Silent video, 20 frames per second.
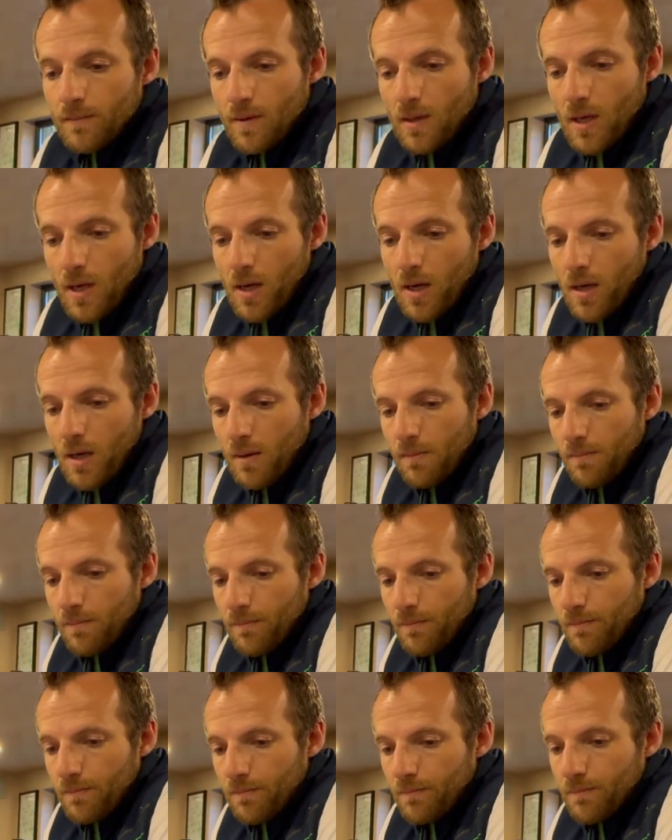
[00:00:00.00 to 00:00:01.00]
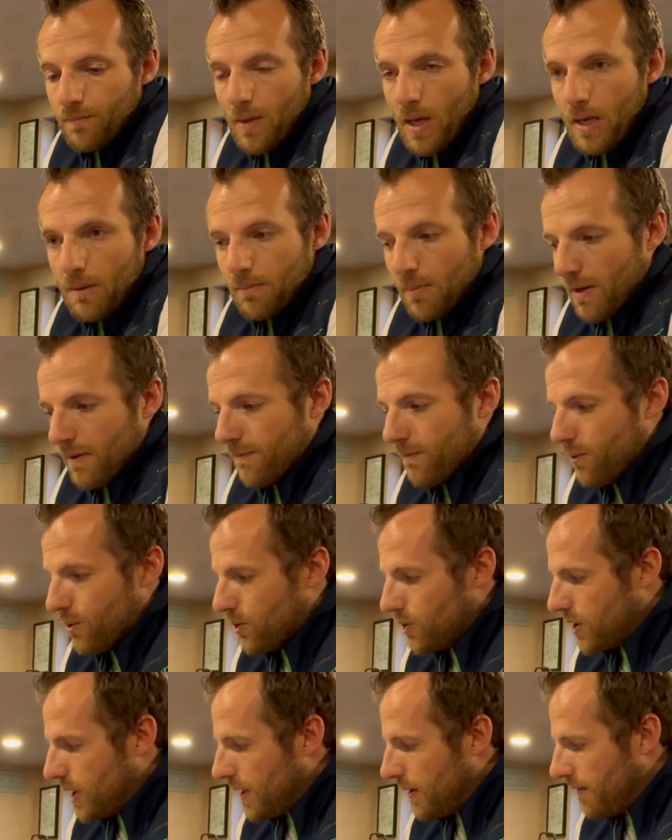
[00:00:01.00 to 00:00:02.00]

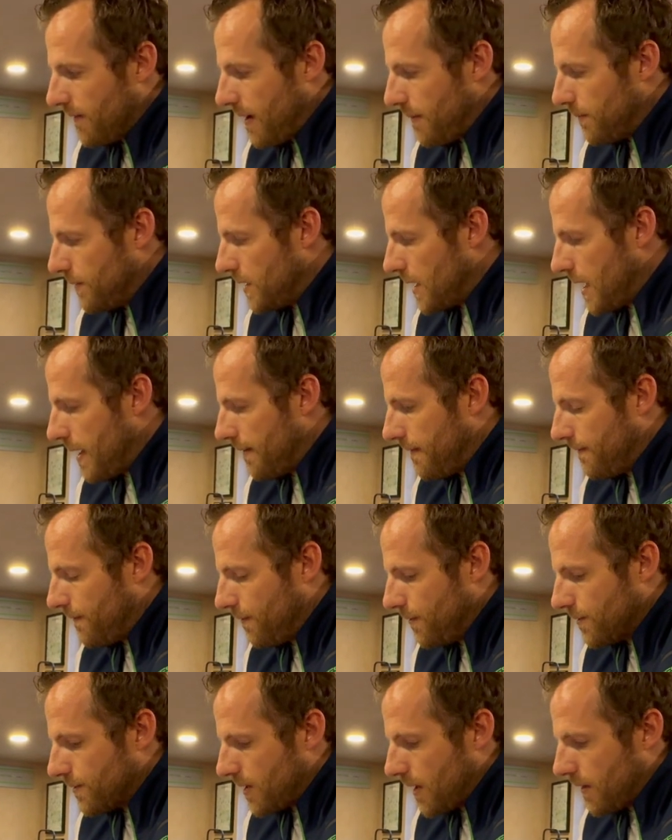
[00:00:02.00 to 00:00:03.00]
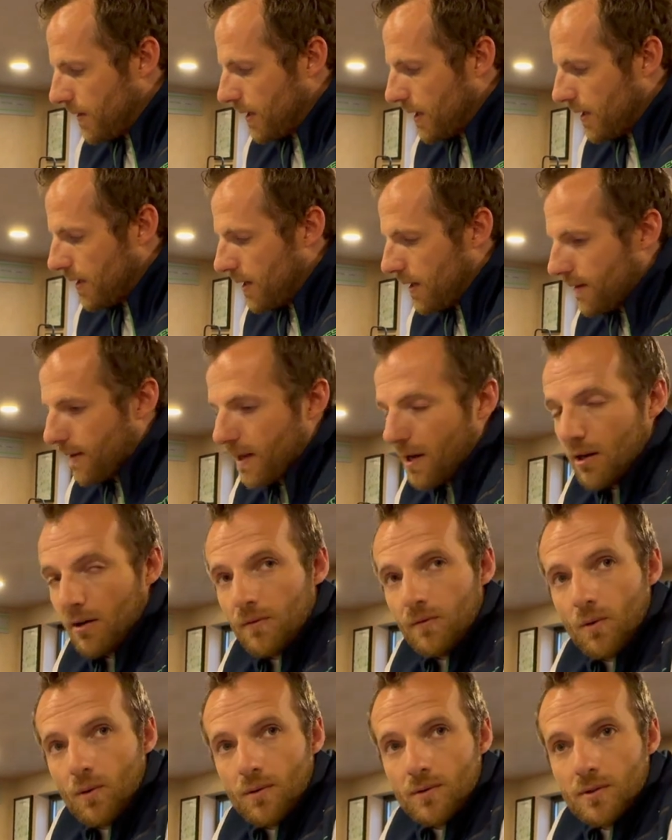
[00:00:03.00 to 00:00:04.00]
8x4 sheet of MDF or something like that, or
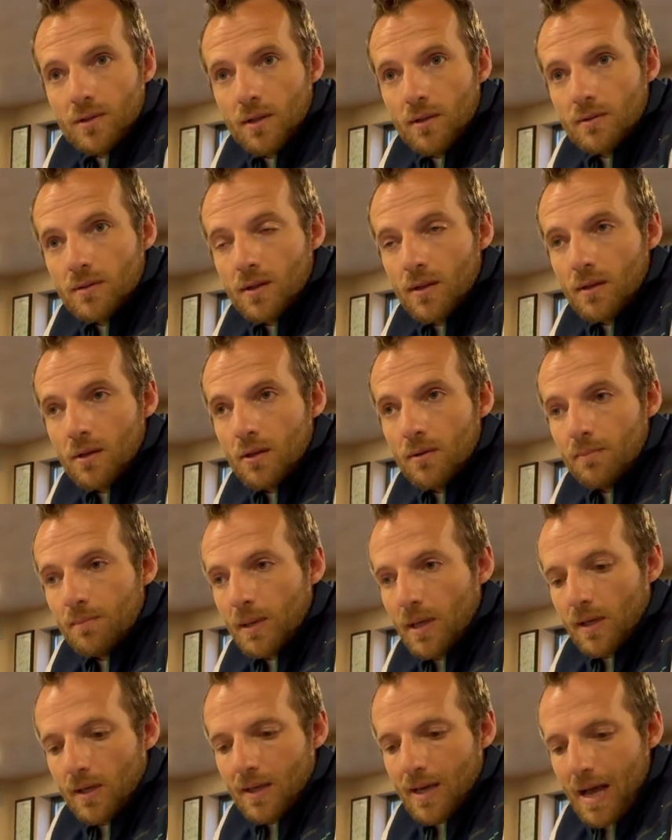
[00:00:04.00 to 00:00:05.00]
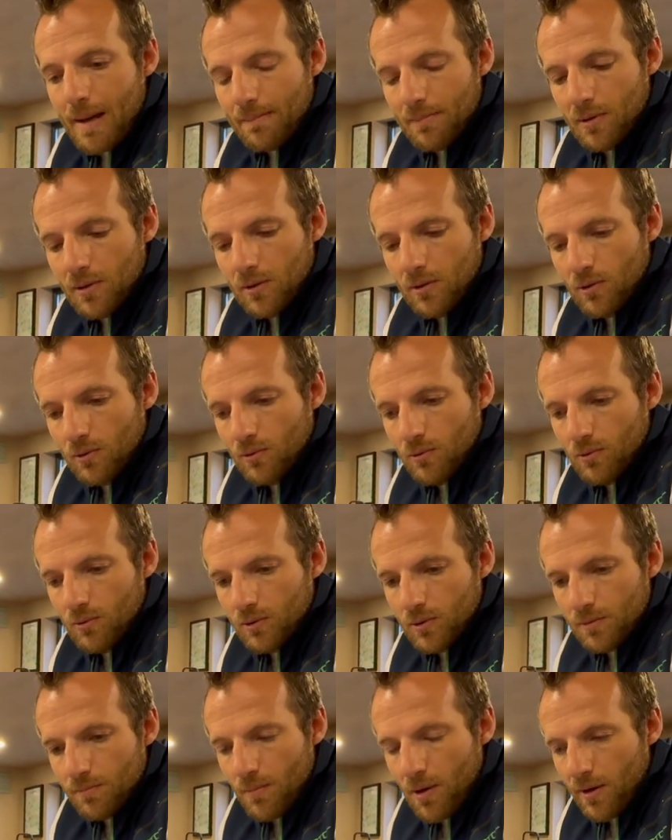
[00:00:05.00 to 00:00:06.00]
if I was doing something on a big cabinet
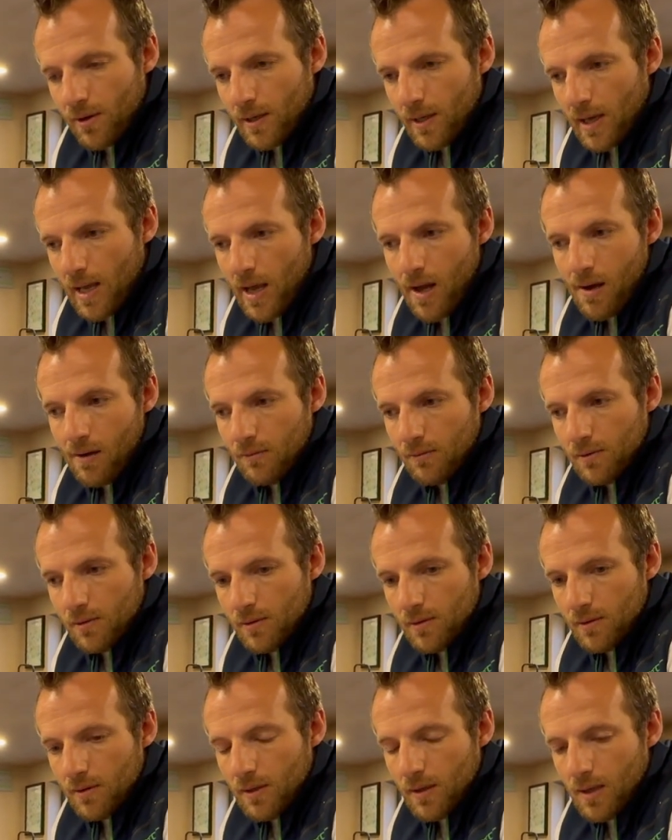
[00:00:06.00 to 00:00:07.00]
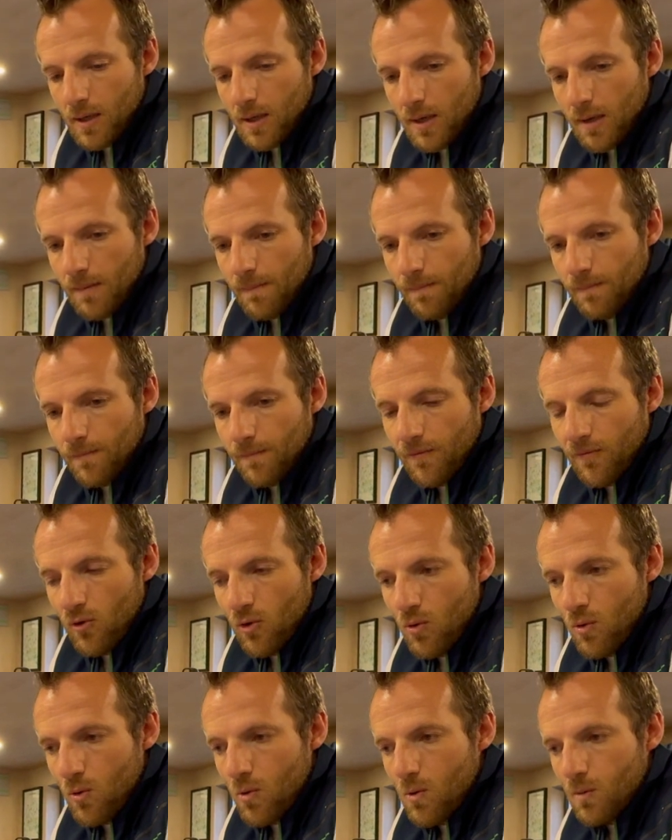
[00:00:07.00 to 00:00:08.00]
doors, marking out
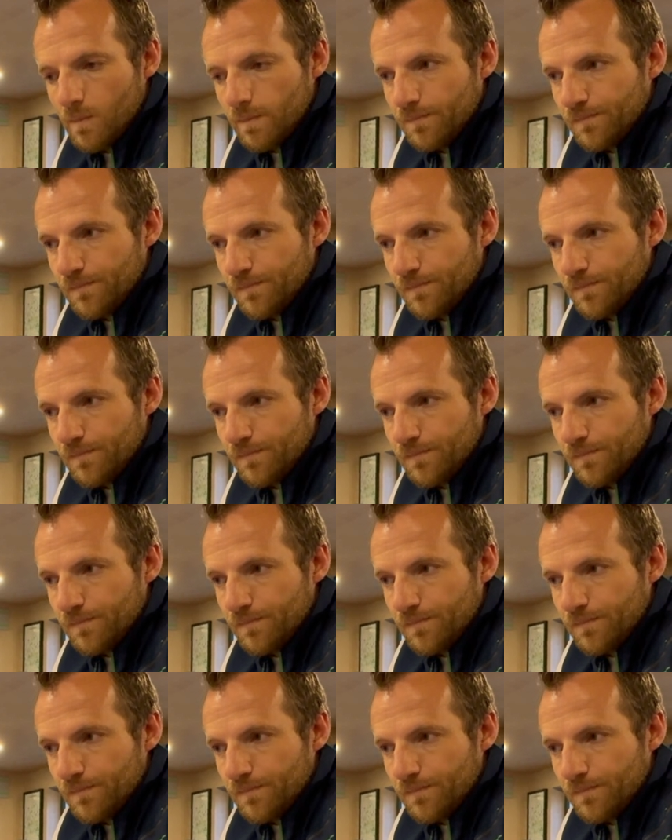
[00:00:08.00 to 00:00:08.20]
for